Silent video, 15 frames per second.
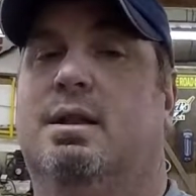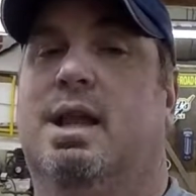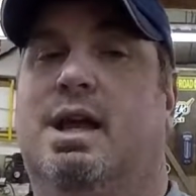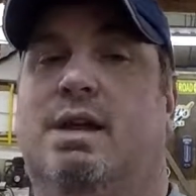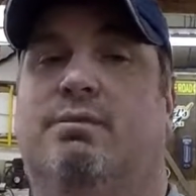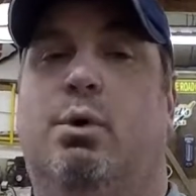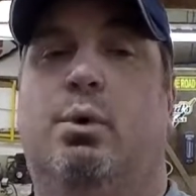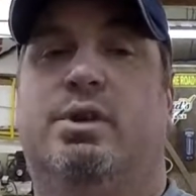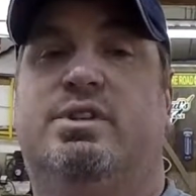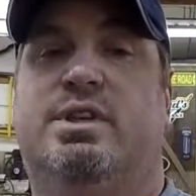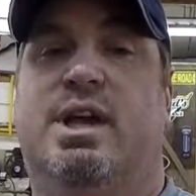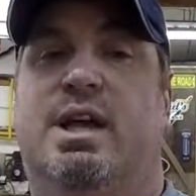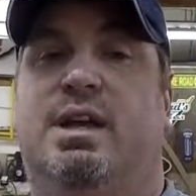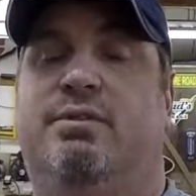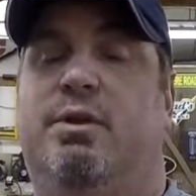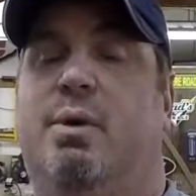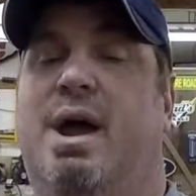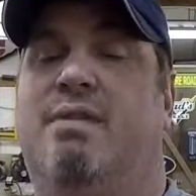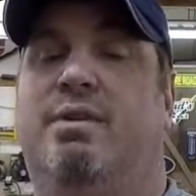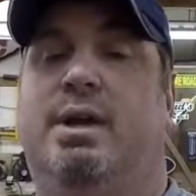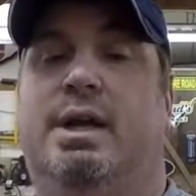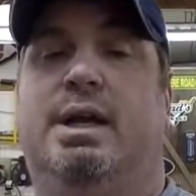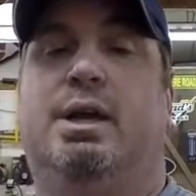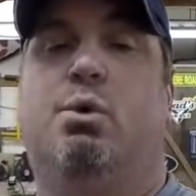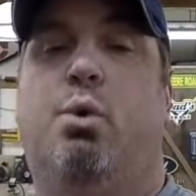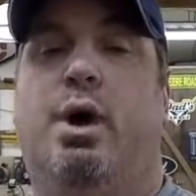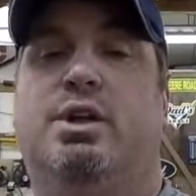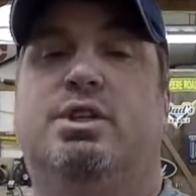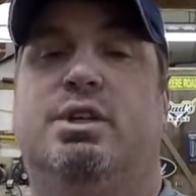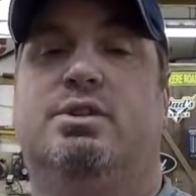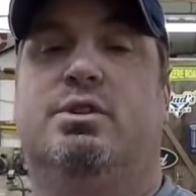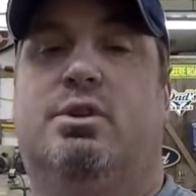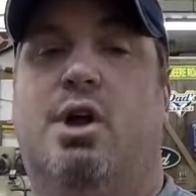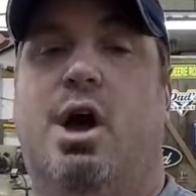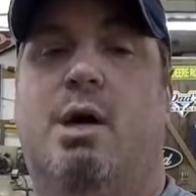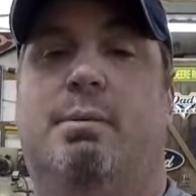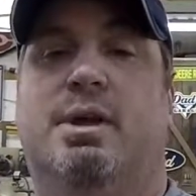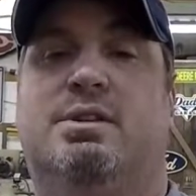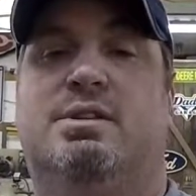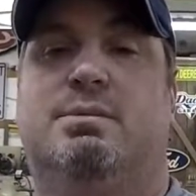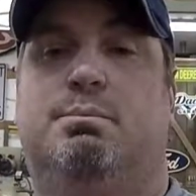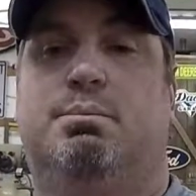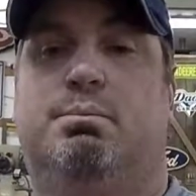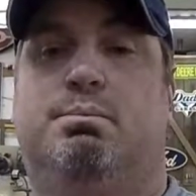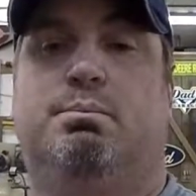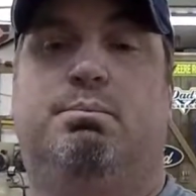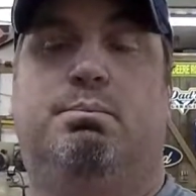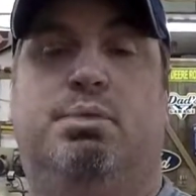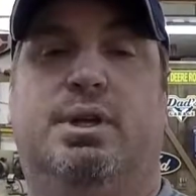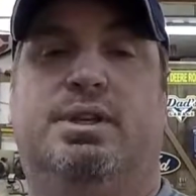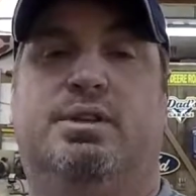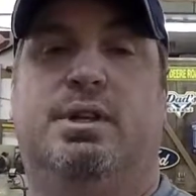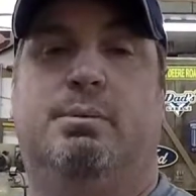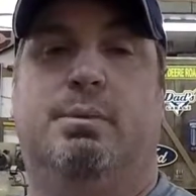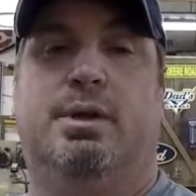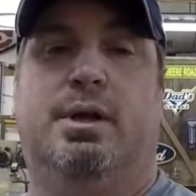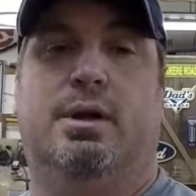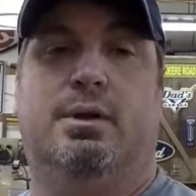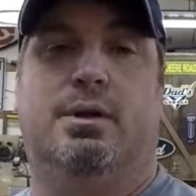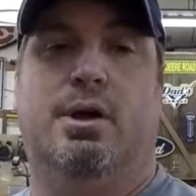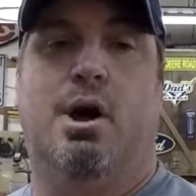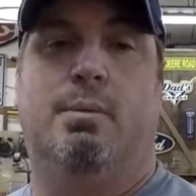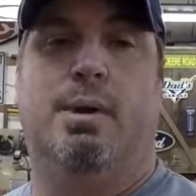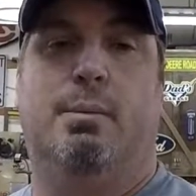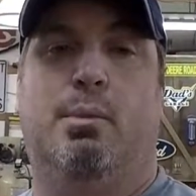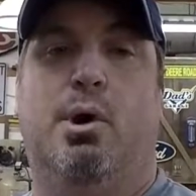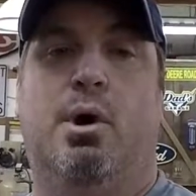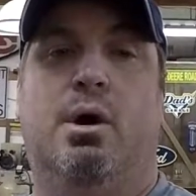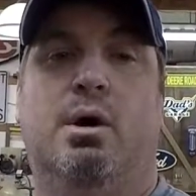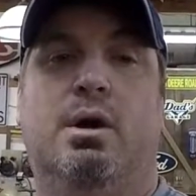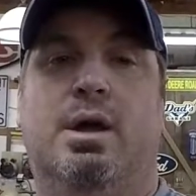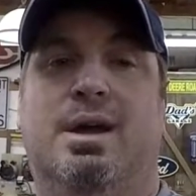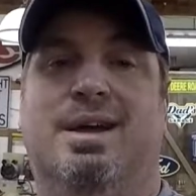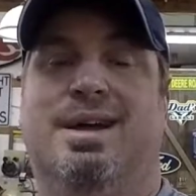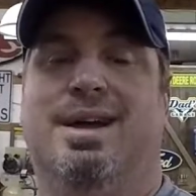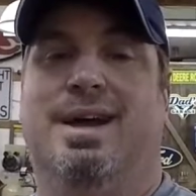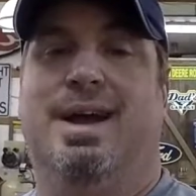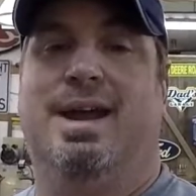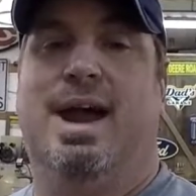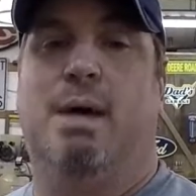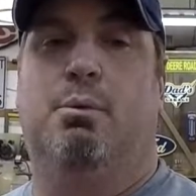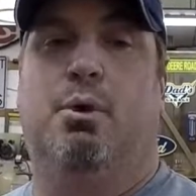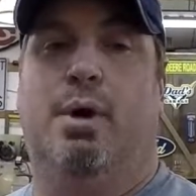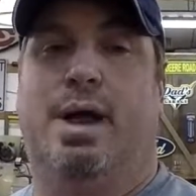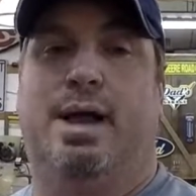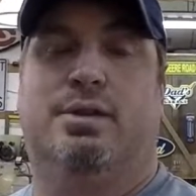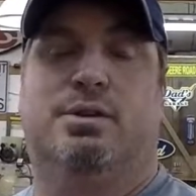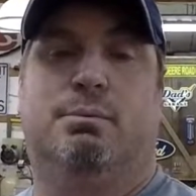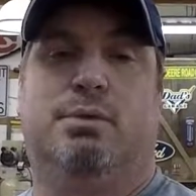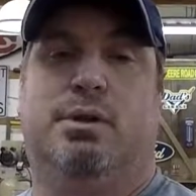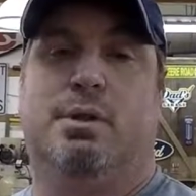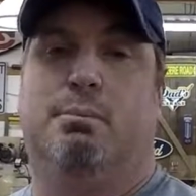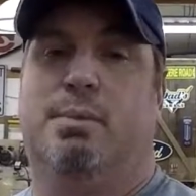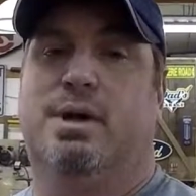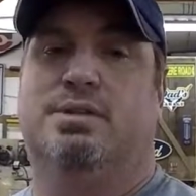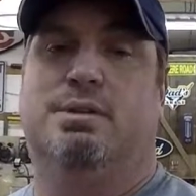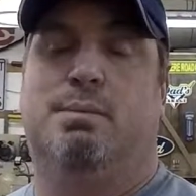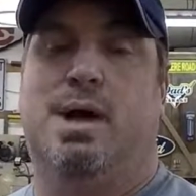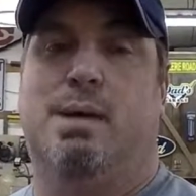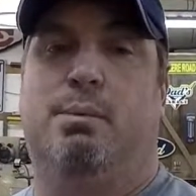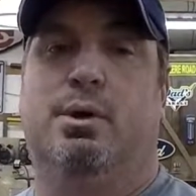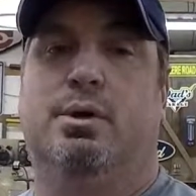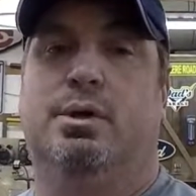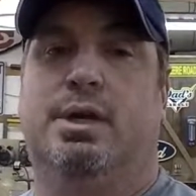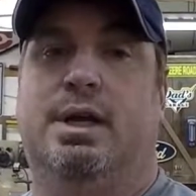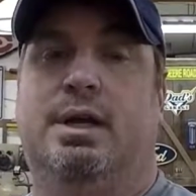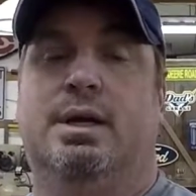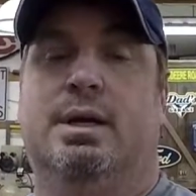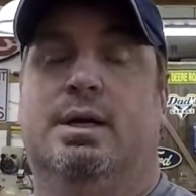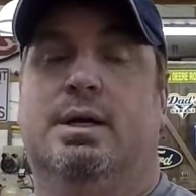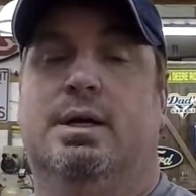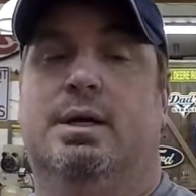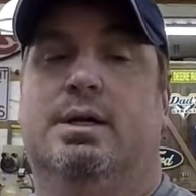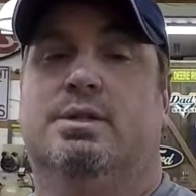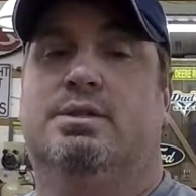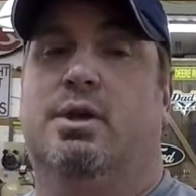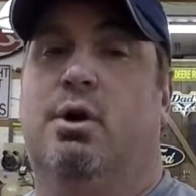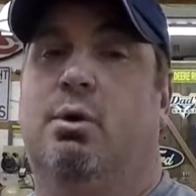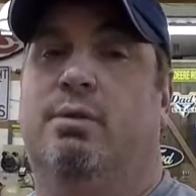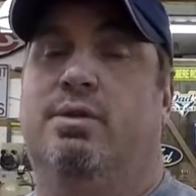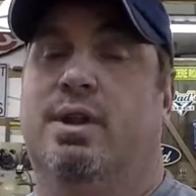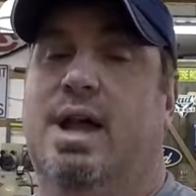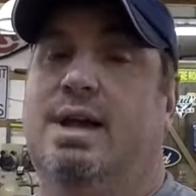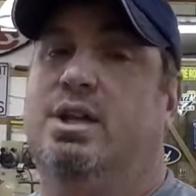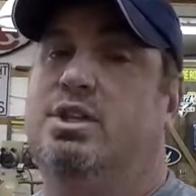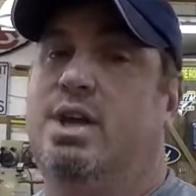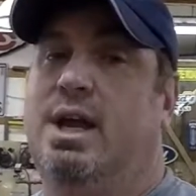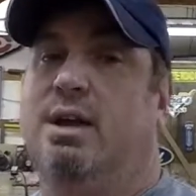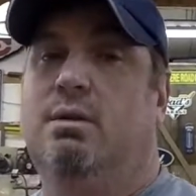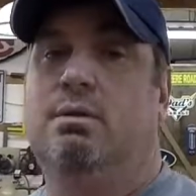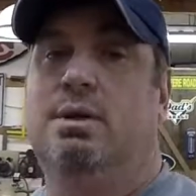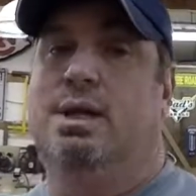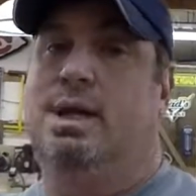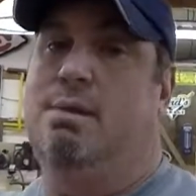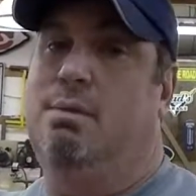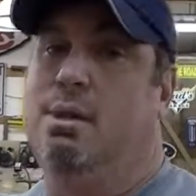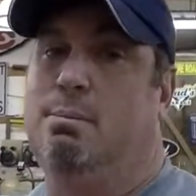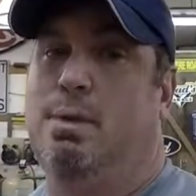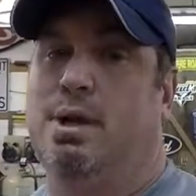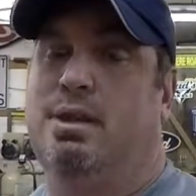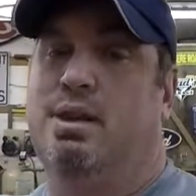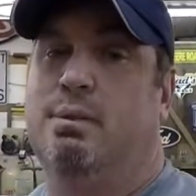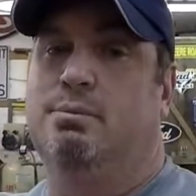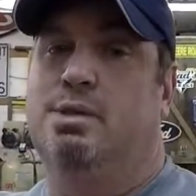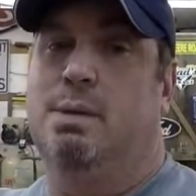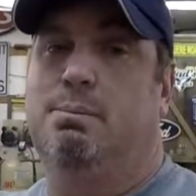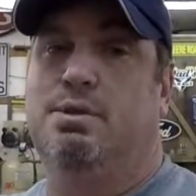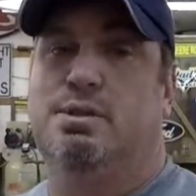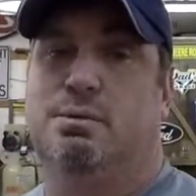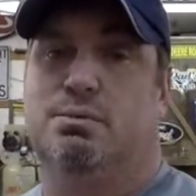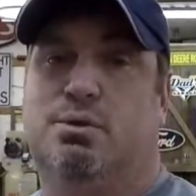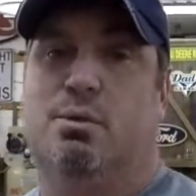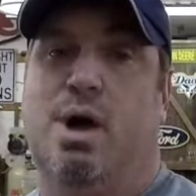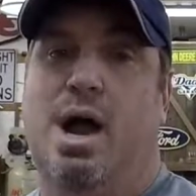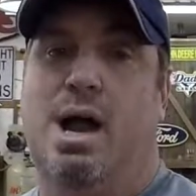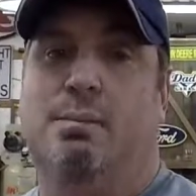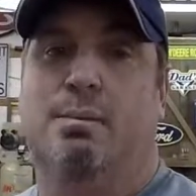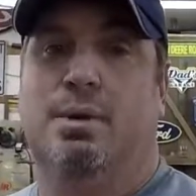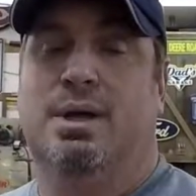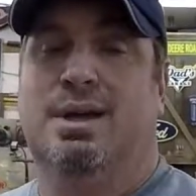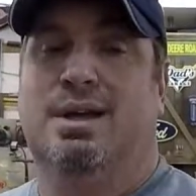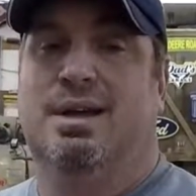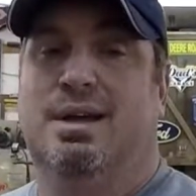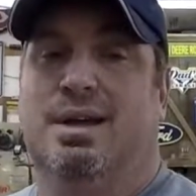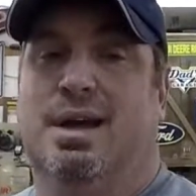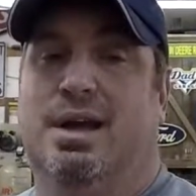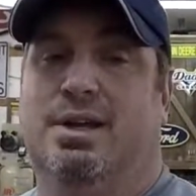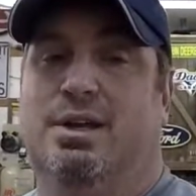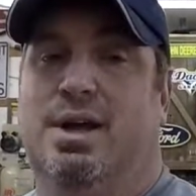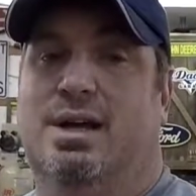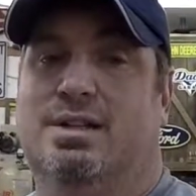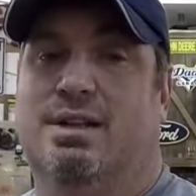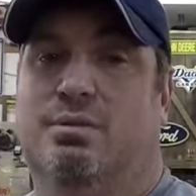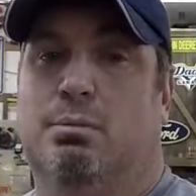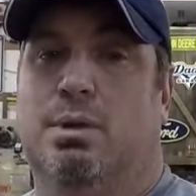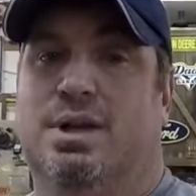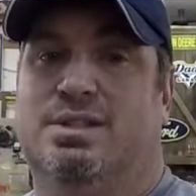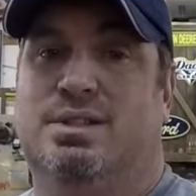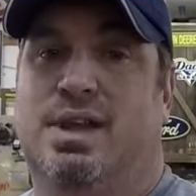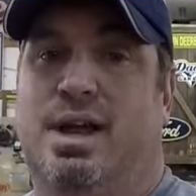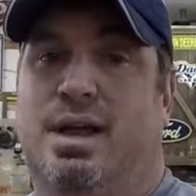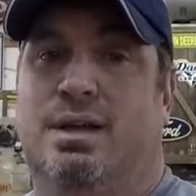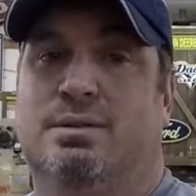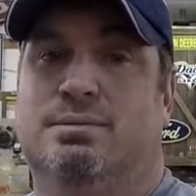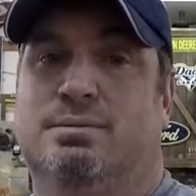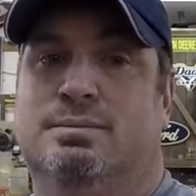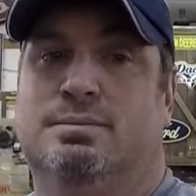Like I've always said, if you have any questions or comments, please leave them in the comment bar, and I will answer them to the best of my ability. So if you like the channel, give me the big thumbs up and subscribe, and you guys have a blessed day.